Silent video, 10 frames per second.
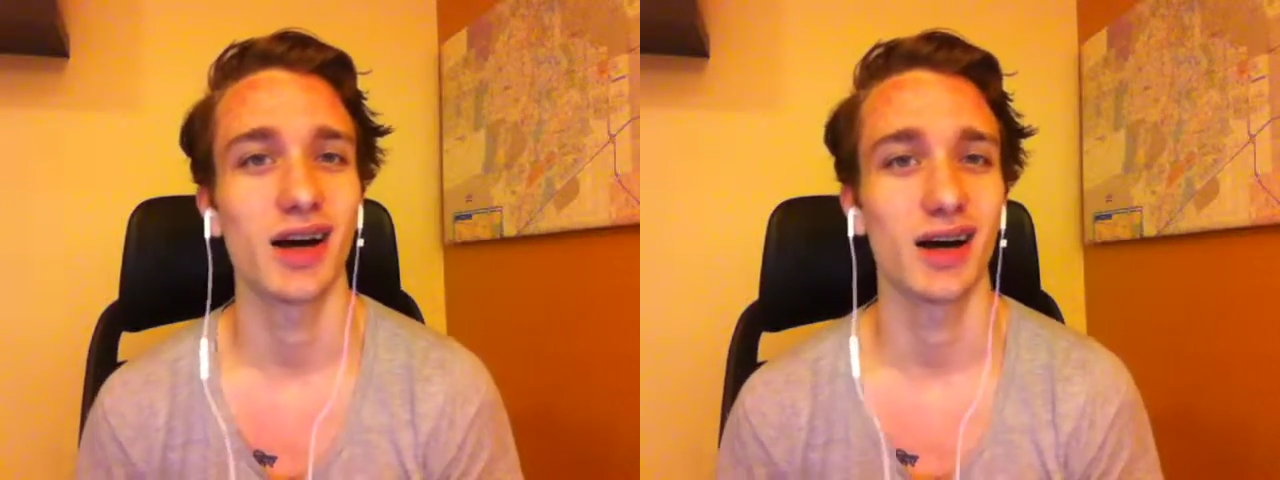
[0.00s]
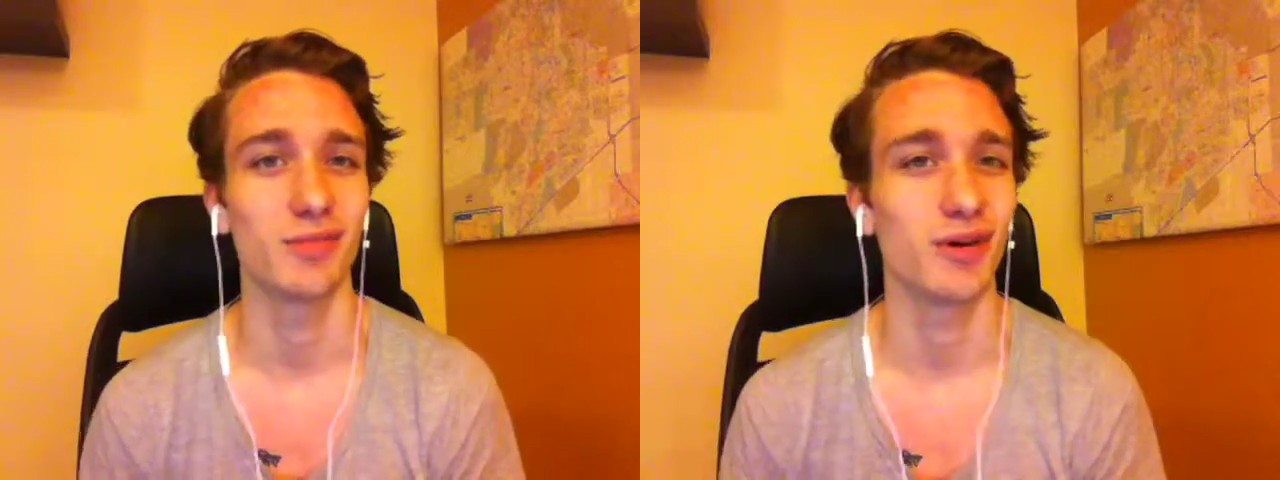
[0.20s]

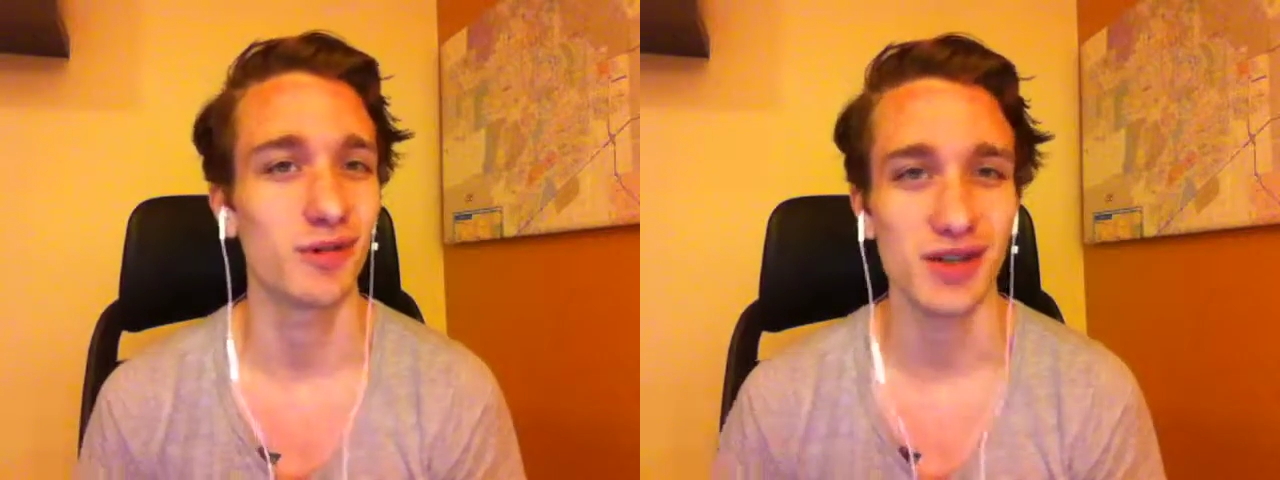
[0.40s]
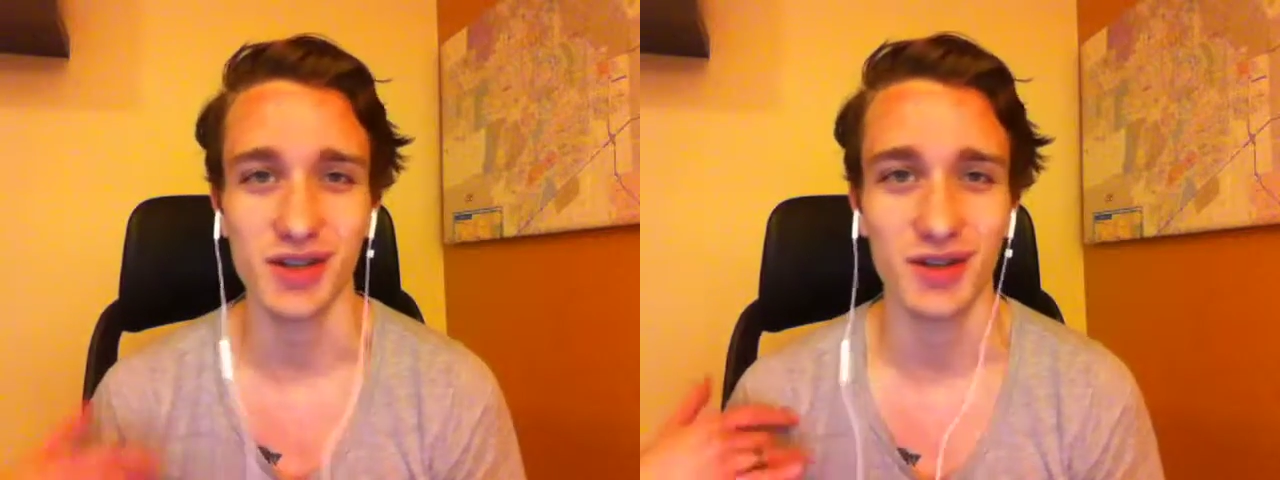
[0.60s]

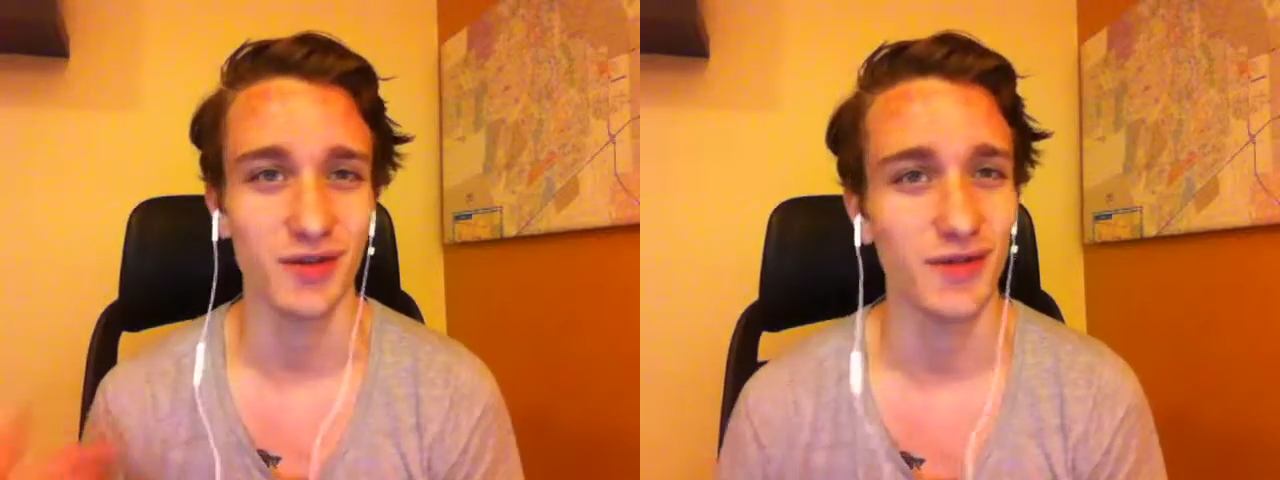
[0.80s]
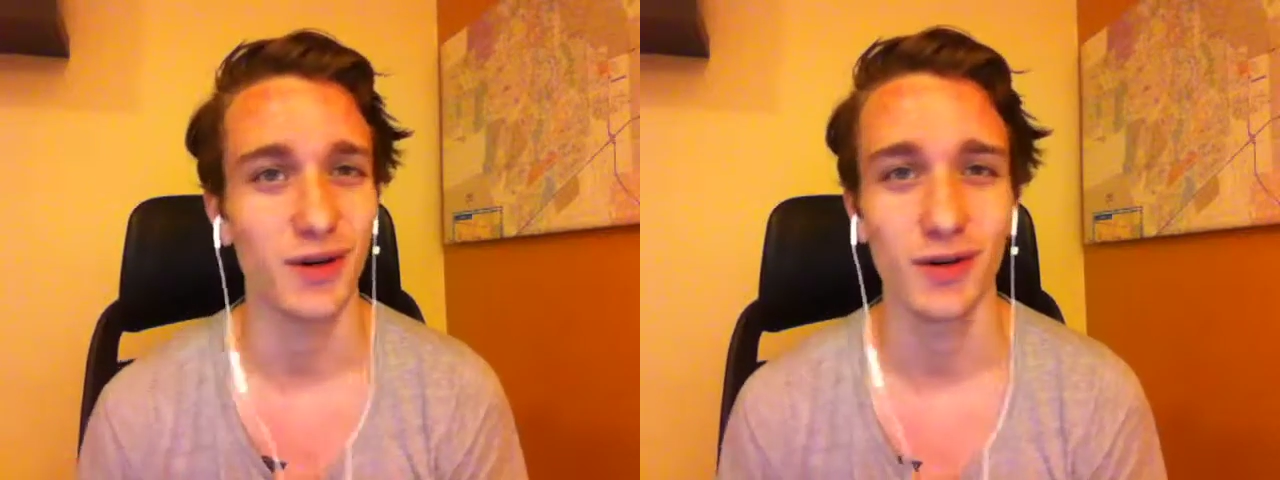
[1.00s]
always on the
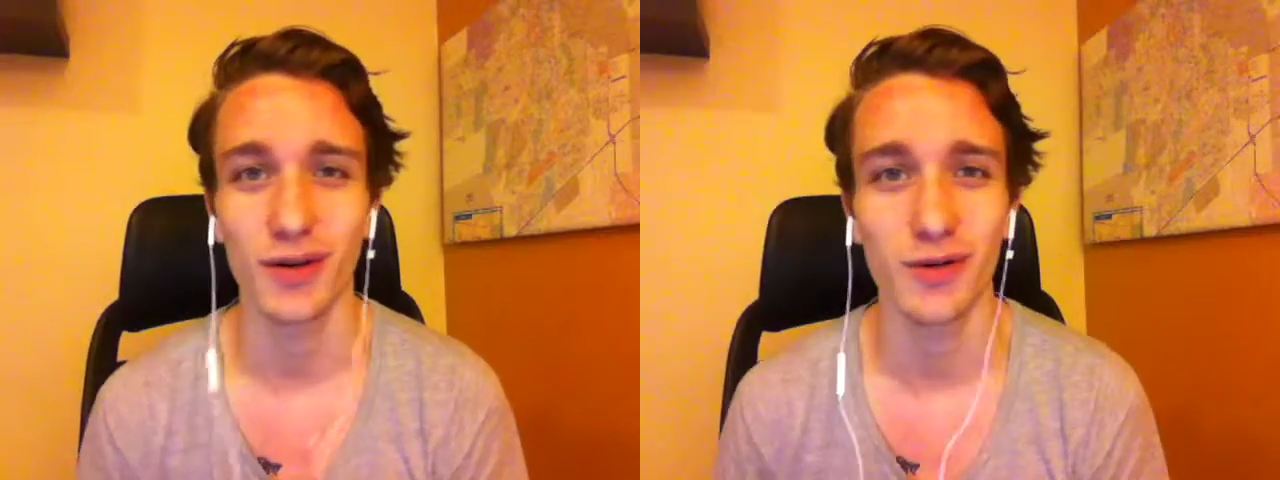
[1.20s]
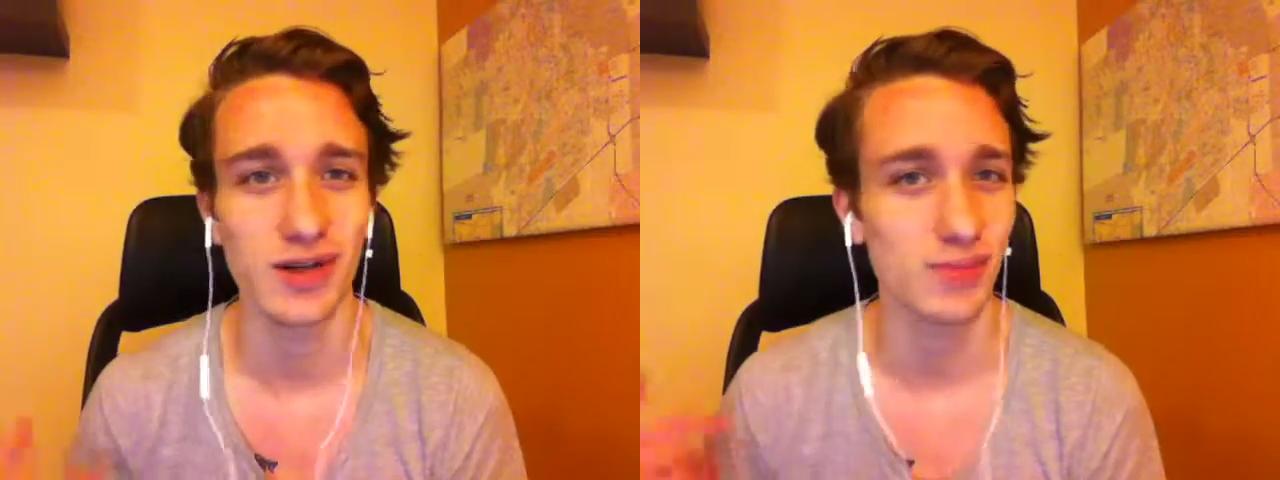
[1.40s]
phone,
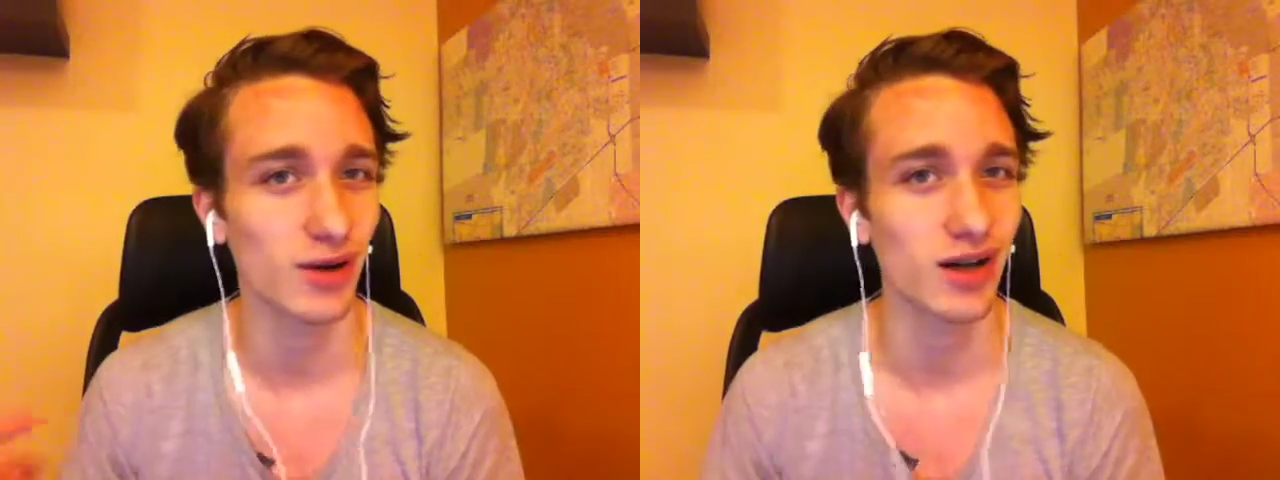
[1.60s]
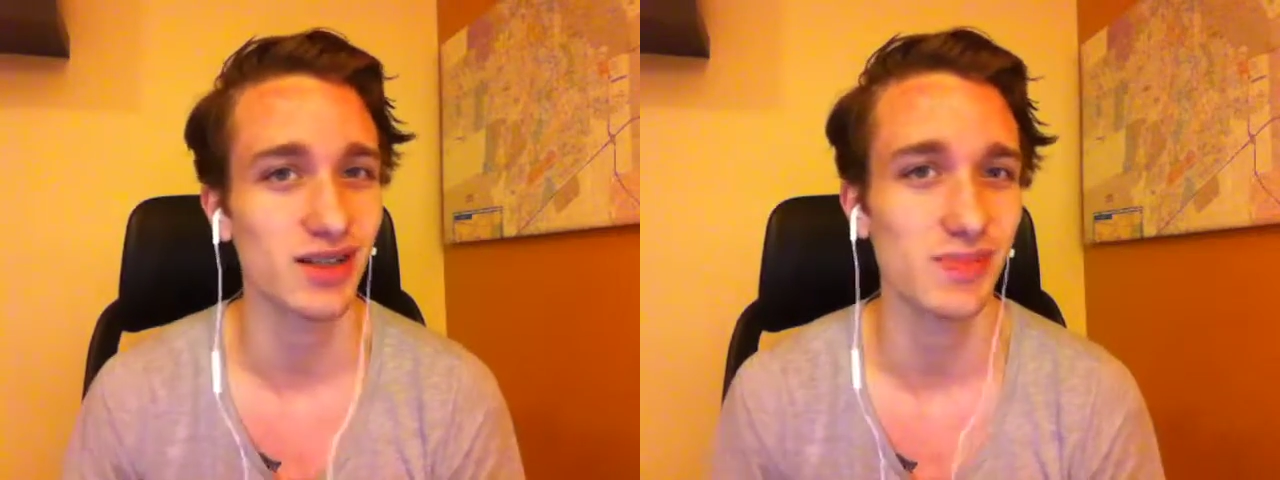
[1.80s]
always
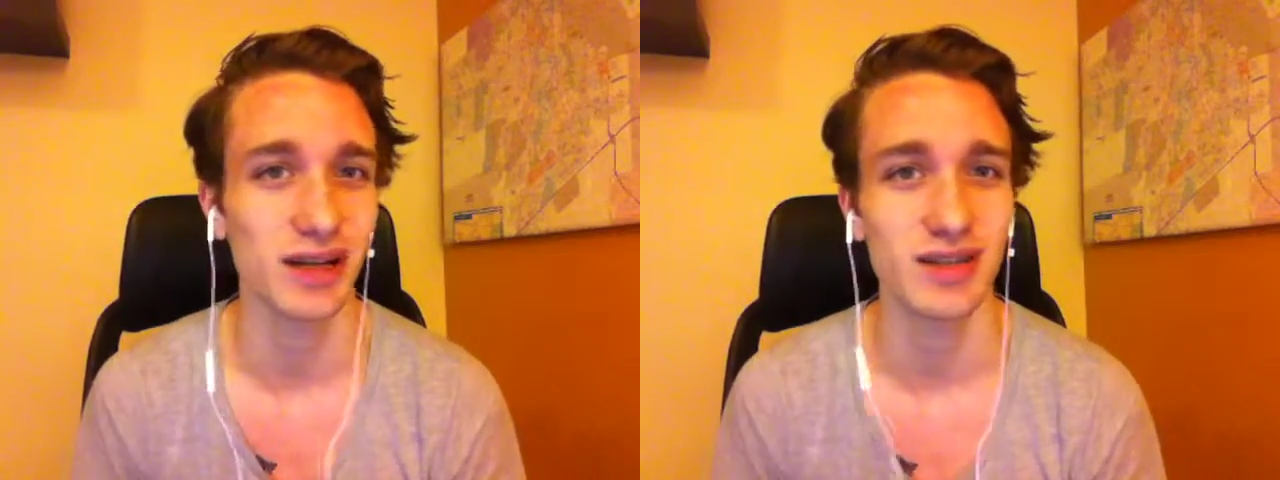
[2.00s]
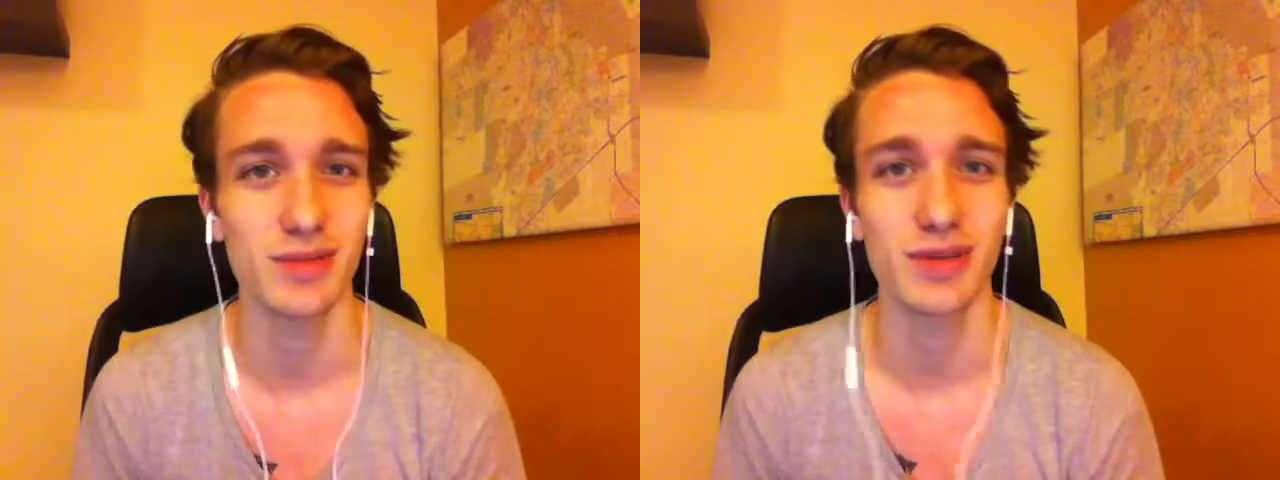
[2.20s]

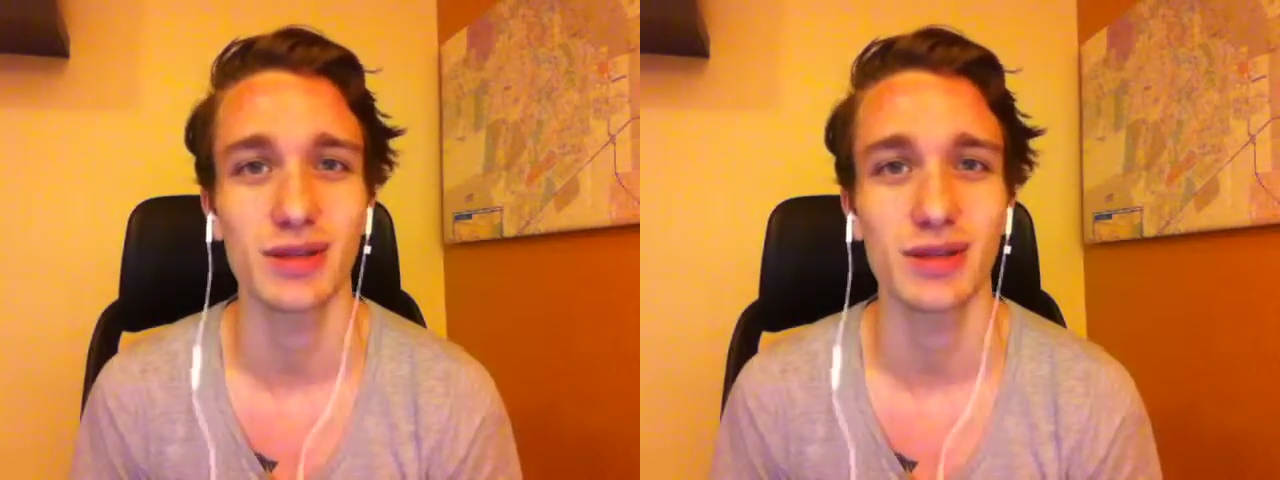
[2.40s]
prospecting